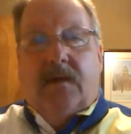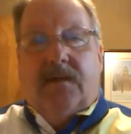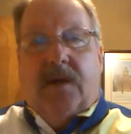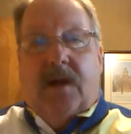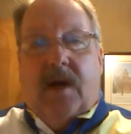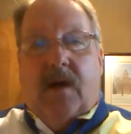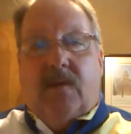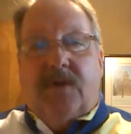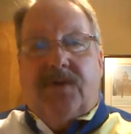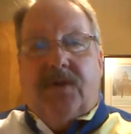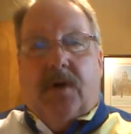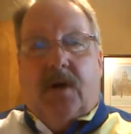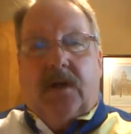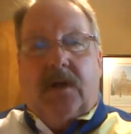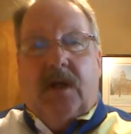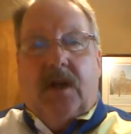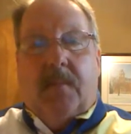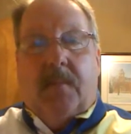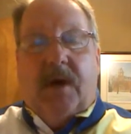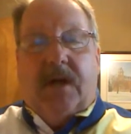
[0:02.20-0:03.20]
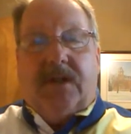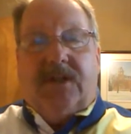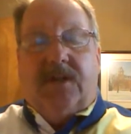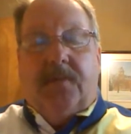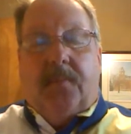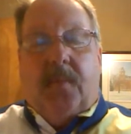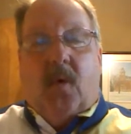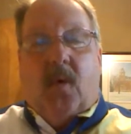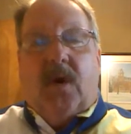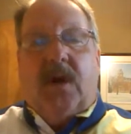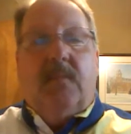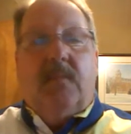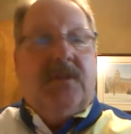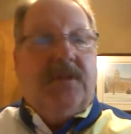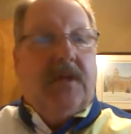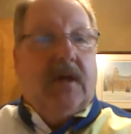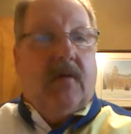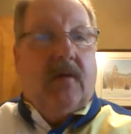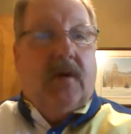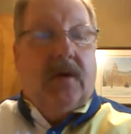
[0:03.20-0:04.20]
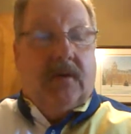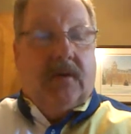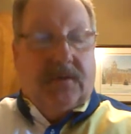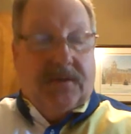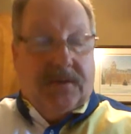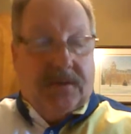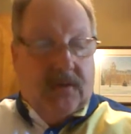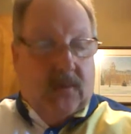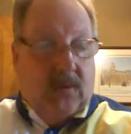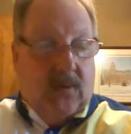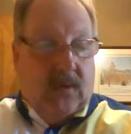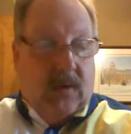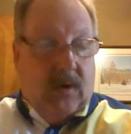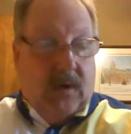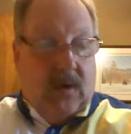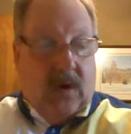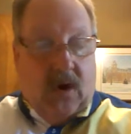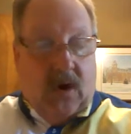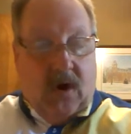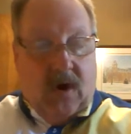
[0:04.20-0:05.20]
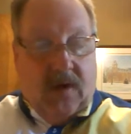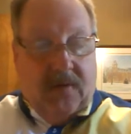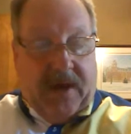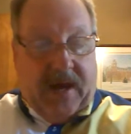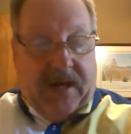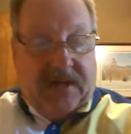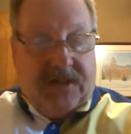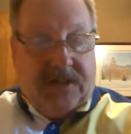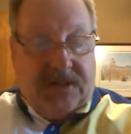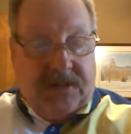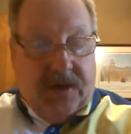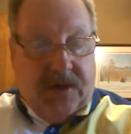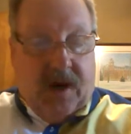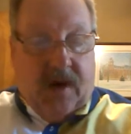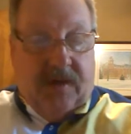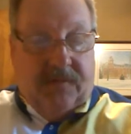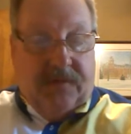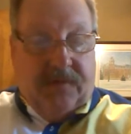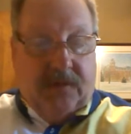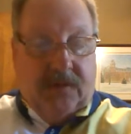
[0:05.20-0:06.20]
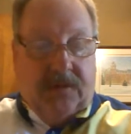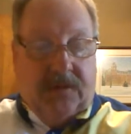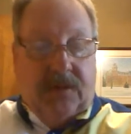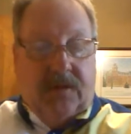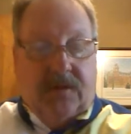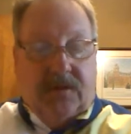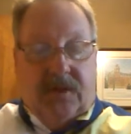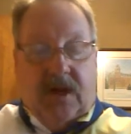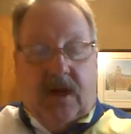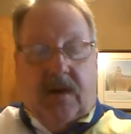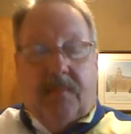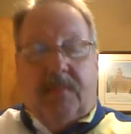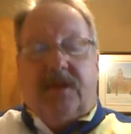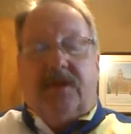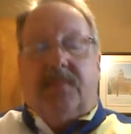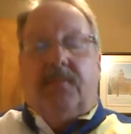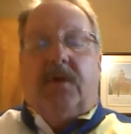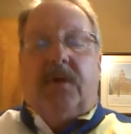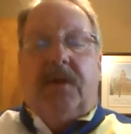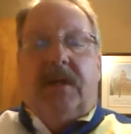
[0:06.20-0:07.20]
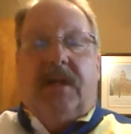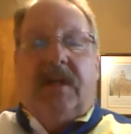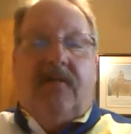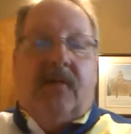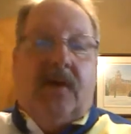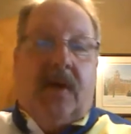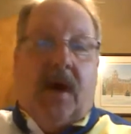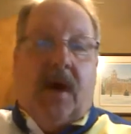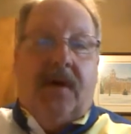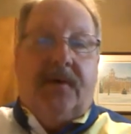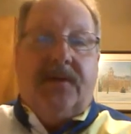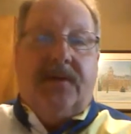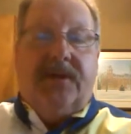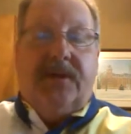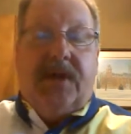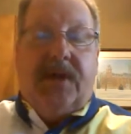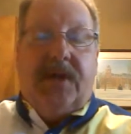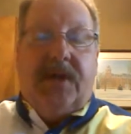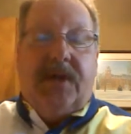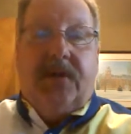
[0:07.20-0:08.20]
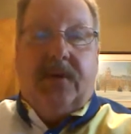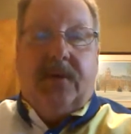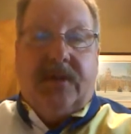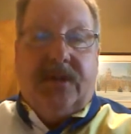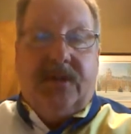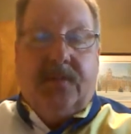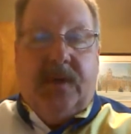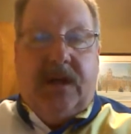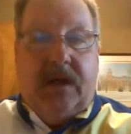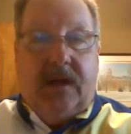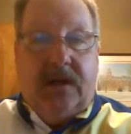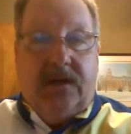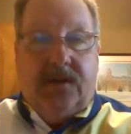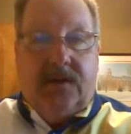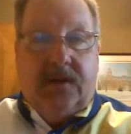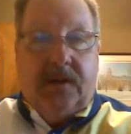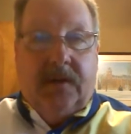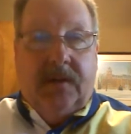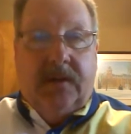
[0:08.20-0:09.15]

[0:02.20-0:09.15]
Today we're talking about supporting materials, or all that stuff you'll use to help us believe and understand your speech.